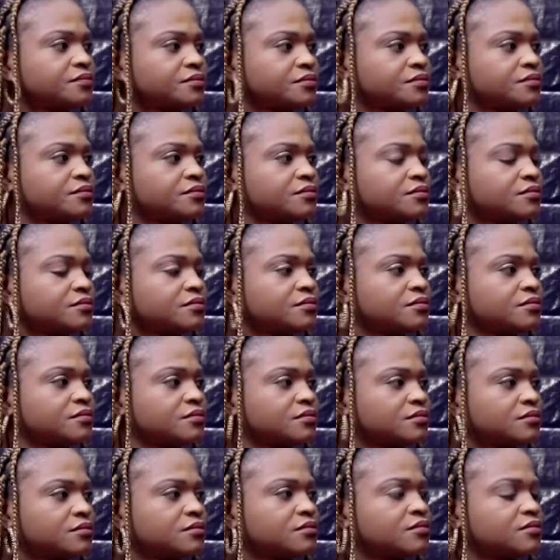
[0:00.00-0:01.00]

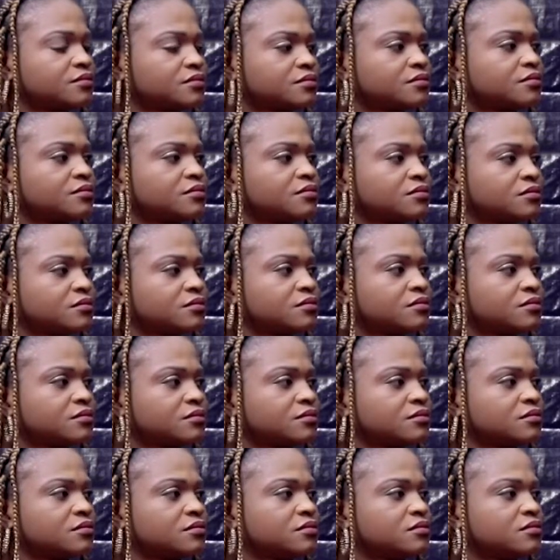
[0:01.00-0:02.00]

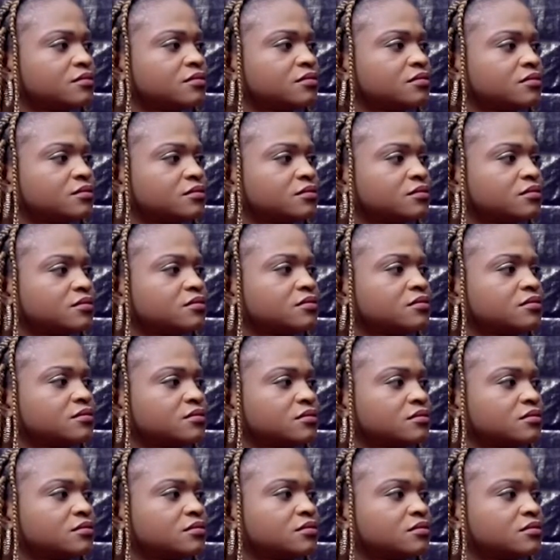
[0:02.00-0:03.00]

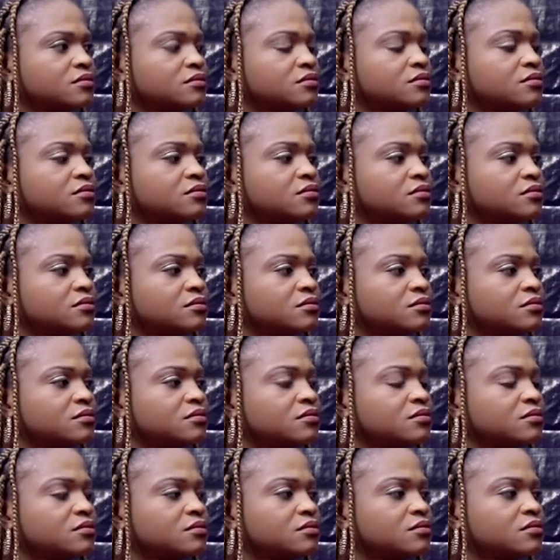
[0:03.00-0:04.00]

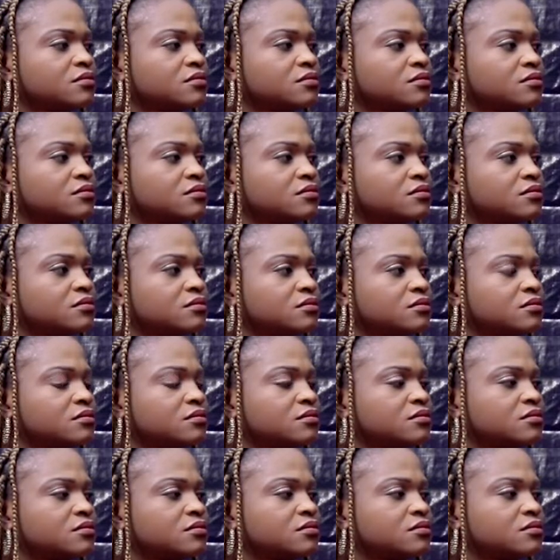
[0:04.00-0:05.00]

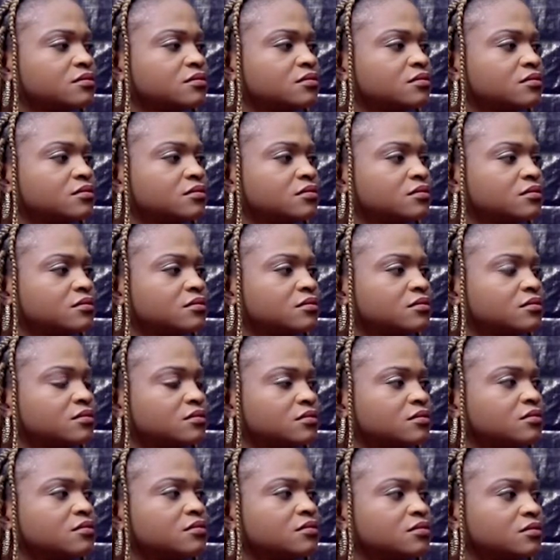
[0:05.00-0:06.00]

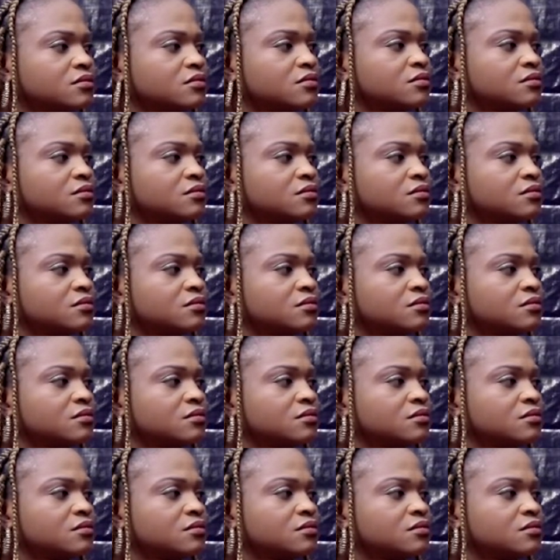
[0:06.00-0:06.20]
This person isn't speaking.